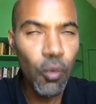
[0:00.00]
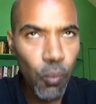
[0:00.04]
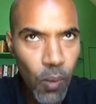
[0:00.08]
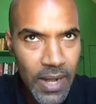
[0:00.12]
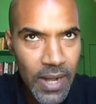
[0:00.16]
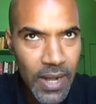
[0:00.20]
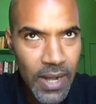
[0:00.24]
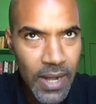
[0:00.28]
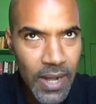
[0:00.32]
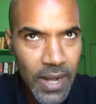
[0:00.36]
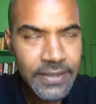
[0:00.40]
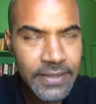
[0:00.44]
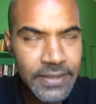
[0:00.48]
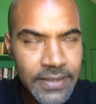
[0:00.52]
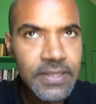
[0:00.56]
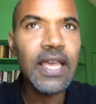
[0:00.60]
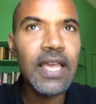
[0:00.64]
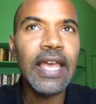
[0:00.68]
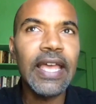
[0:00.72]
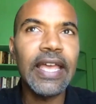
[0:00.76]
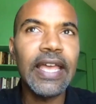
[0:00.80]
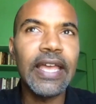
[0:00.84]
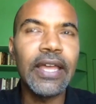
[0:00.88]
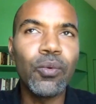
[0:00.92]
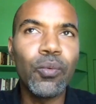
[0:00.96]
are ones
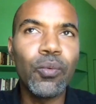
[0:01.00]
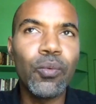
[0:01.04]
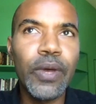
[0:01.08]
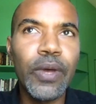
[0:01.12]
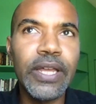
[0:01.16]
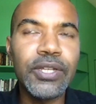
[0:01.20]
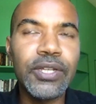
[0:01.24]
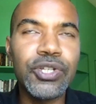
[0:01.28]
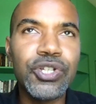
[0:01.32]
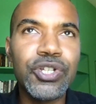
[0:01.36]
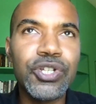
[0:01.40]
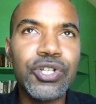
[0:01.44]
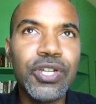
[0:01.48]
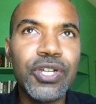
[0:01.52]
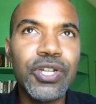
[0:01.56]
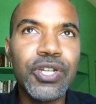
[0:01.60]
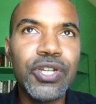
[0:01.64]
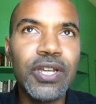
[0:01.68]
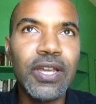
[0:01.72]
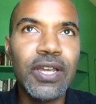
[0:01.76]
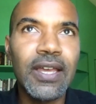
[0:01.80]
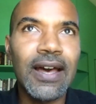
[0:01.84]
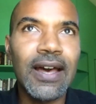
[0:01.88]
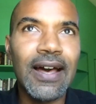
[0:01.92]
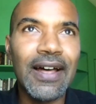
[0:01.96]
in which
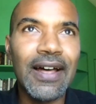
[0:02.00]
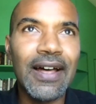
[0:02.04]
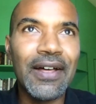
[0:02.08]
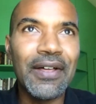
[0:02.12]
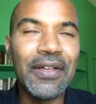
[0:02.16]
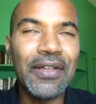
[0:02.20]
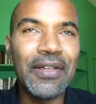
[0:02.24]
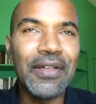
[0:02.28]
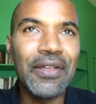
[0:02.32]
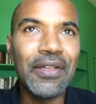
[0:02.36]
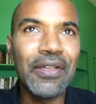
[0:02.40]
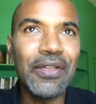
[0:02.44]
uh,